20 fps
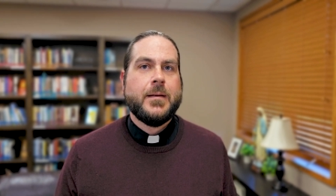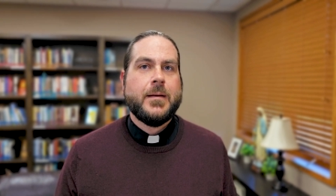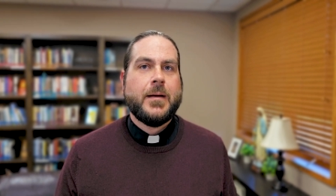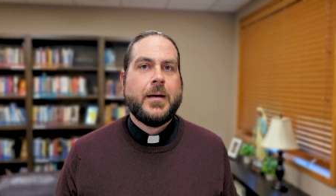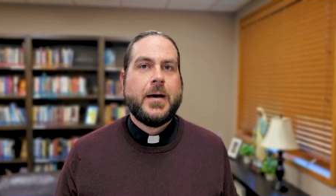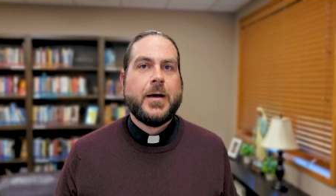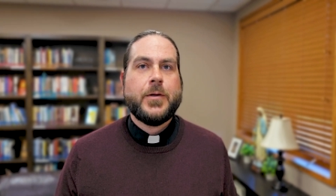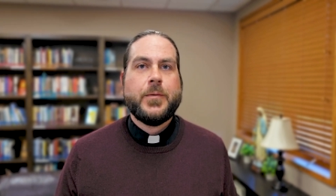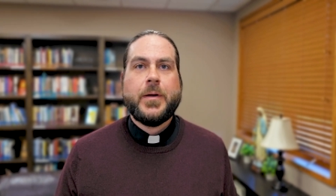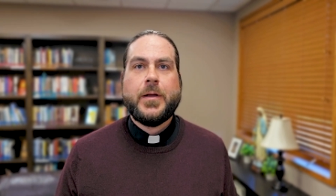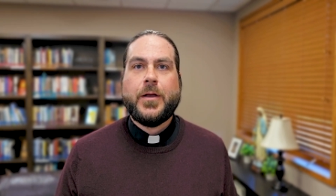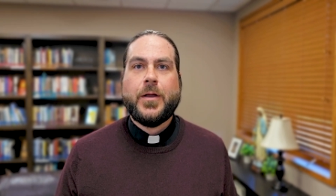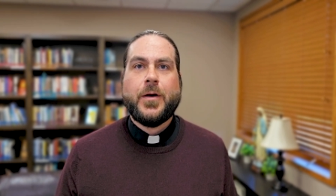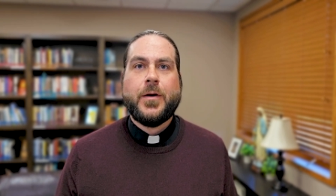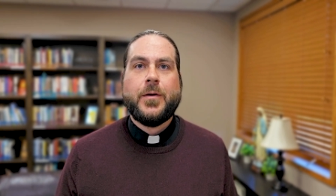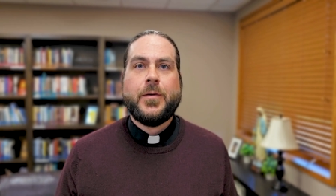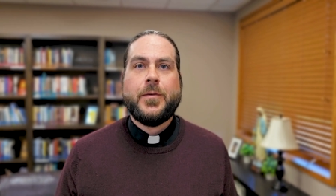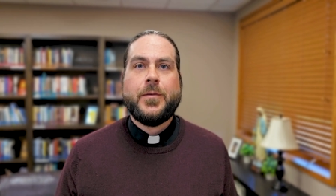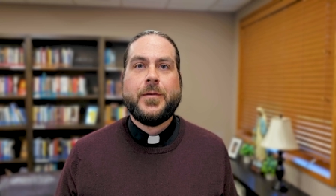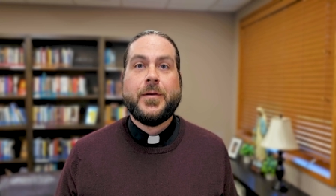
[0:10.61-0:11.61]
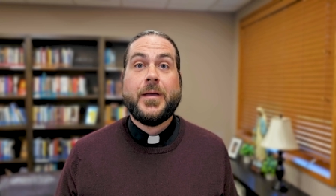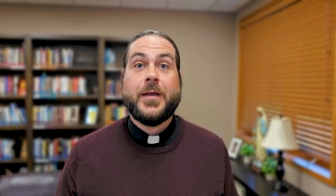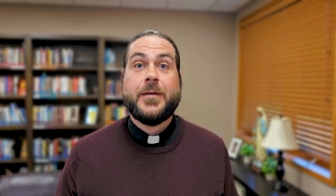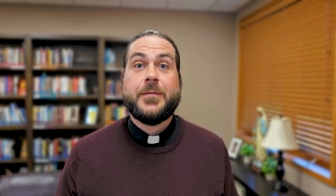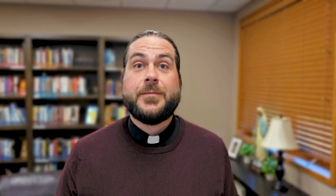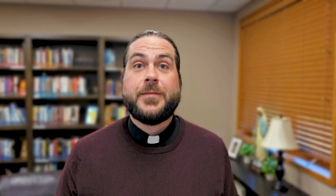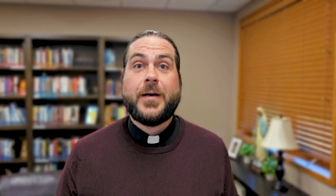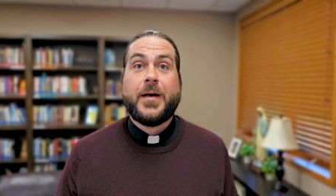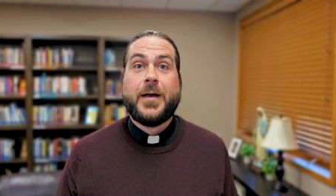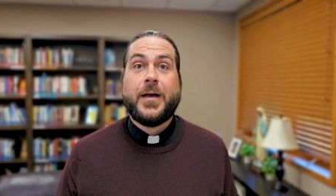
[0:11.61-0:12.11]
How do I know
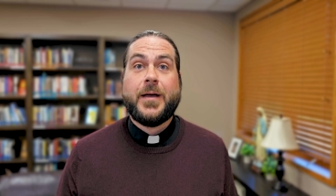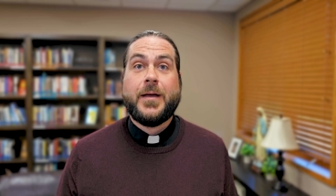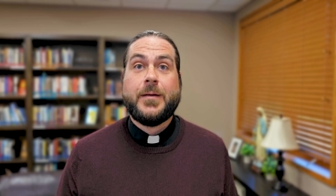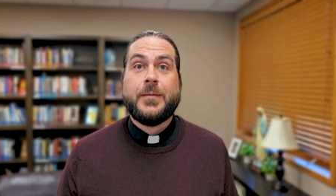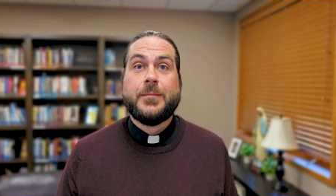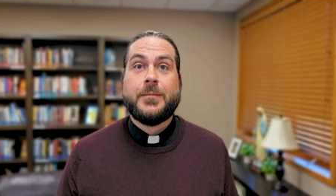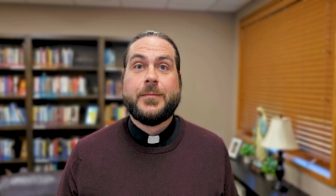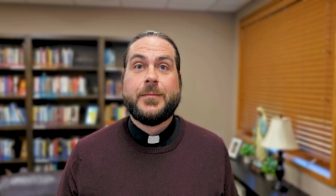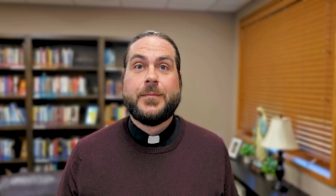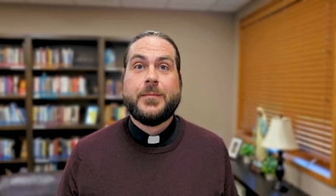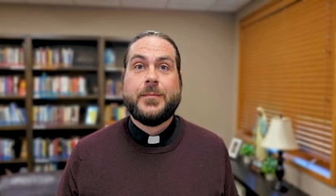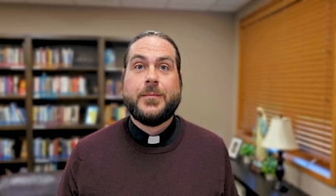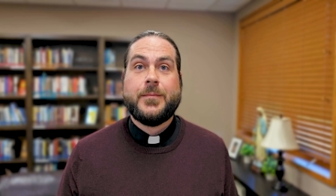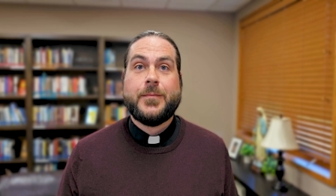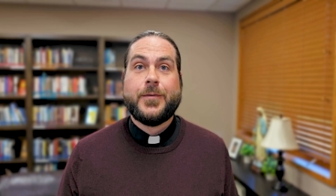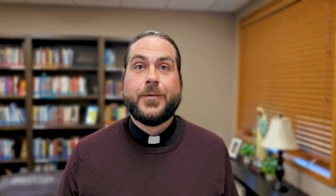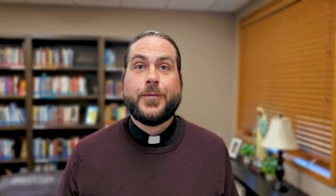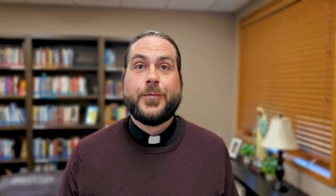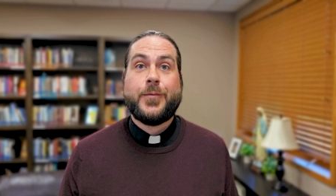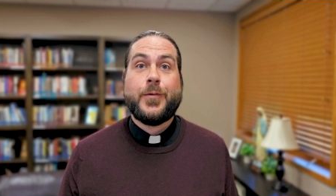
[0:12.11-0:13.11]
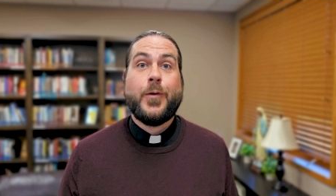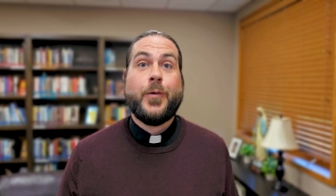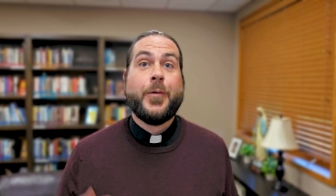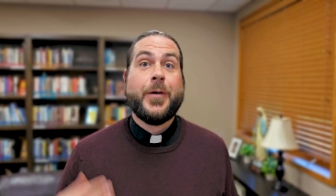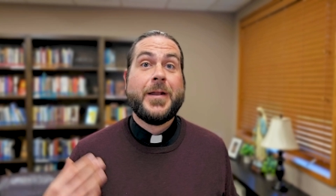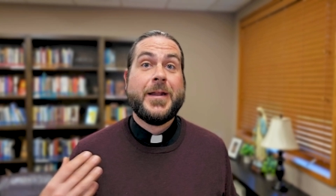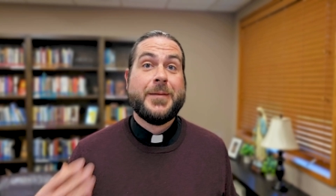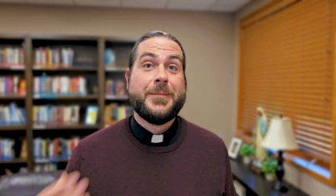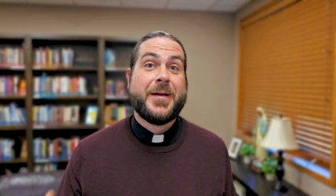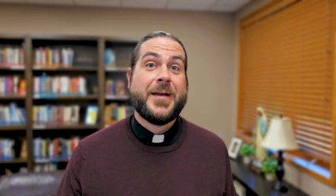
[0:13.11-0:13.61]
if I'm
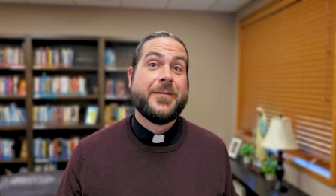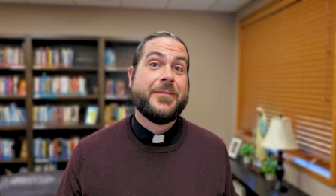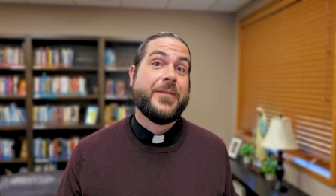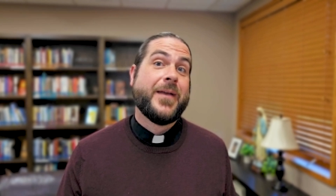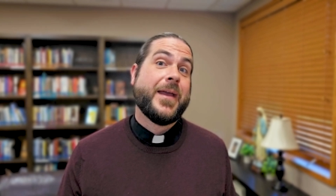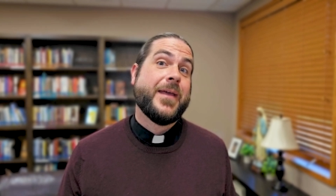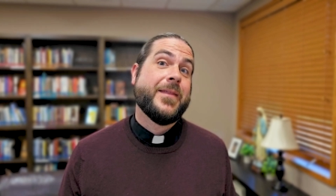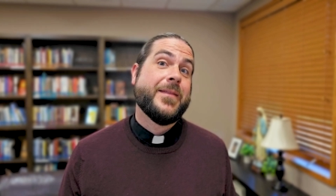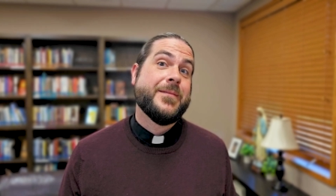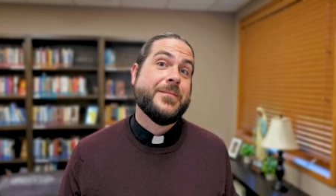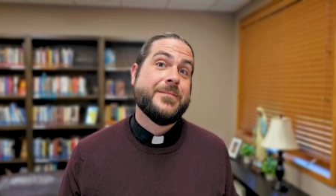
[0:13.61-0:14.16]
growing in my faith?